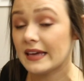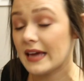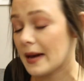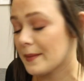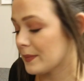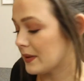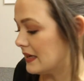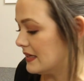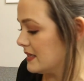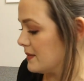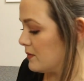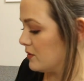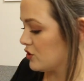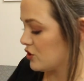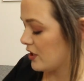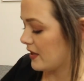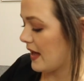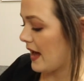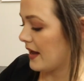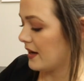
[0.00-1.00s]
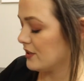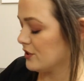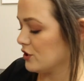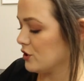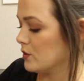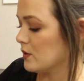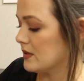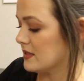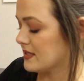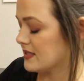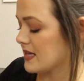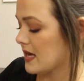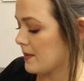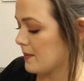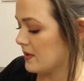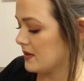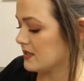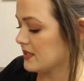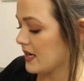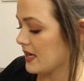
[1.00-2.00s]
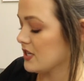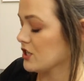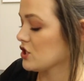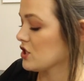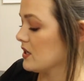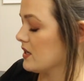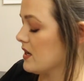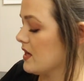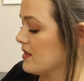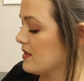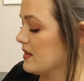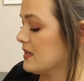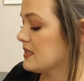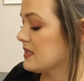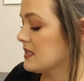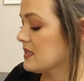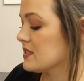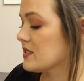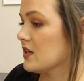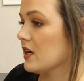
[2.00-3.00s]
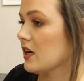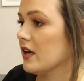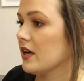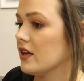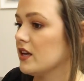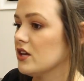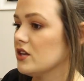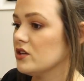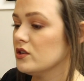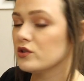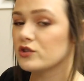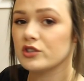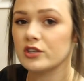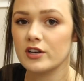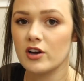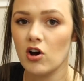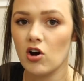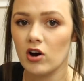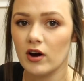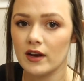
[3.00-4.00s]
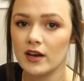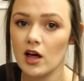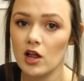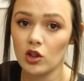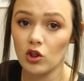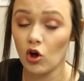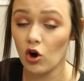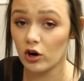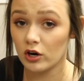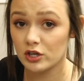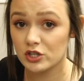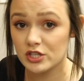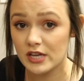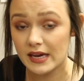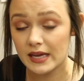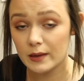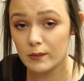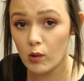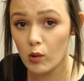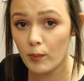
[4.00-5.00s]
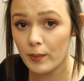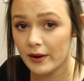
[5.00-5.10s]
I'm going to demonstrate how to do sedimentation. This is done usually on large animal